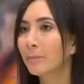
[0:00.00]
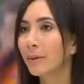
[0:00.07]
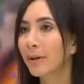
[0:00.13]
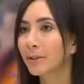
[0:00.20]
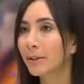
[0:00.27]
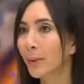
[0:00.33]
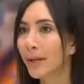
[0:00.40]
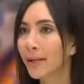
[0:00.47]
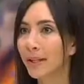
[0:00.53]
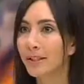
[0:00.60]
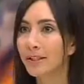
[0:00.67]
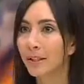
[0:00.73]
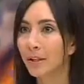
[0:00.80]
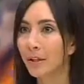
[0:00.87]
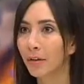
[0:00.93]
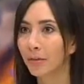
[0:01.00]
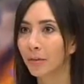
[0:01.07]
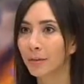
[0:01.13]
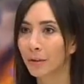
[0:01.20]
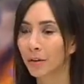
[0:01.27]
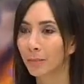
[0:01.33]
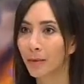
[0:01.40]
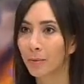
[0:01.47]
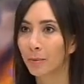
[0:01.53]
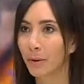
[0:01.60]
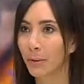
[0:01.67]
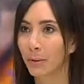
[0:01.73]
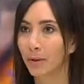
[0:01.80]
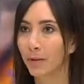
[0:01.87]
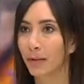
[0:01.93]
But 20 years ago, if you told people
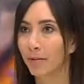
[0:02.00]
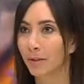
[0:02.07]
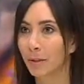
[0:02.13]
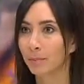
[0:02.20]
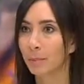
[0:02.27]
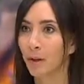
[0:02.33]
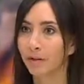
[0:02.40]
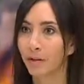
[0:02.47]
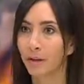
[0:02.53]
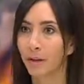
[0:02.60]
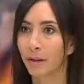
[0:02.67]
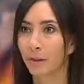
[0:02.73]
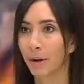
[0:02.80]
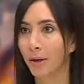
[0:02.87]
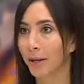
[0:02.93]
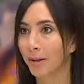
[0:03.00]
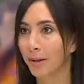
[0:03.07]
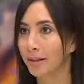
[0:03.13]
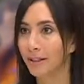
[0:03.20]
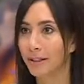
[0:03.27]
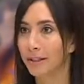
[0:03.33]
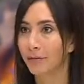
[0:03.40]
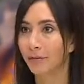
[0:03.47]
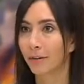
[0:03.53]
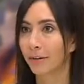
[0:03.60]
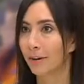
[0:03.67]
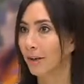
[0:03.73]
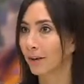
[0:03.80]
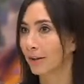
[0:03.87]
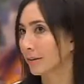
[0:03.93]
they were going to have a smartphone in their pocket that did
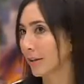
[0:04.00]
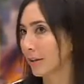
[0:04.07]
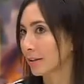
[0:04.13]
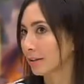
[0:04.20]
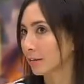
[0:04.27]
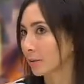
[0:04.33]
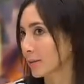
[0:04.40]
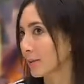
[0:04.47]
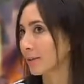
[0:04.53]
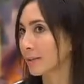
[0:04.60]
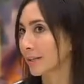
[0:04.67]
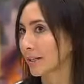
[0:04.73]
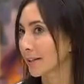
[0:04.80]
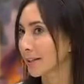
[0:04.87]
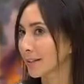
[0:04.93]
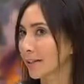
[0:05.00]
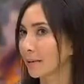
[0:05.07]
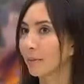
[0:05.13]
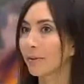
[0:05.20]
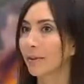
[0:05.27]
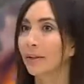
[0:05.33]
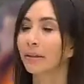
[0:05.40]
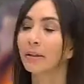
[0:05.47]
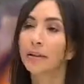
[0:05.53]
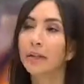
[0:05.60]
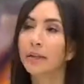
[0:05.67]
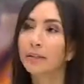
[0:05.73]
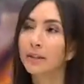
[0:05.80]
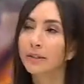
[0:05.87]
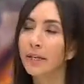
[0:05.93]
everything, they'd also say the same thing.
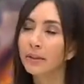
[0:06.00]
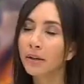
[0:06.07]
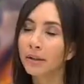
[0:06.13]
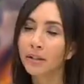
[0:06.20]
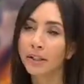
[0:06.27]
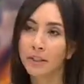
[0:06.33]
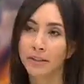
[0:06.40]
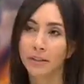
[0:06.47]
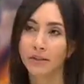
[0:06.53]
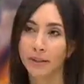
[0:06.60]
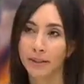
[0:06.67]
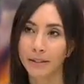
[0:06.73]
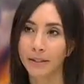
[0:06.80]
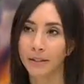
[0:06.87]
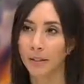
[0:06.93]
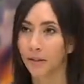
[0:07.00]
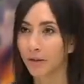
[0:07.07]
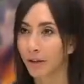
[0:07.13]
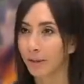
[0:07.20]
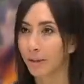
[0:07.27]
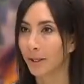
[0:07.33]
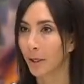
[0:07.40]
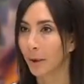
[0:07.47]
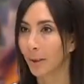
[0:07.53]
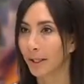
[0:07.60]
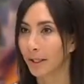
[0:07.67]
So technology is advancing incredibly quickly.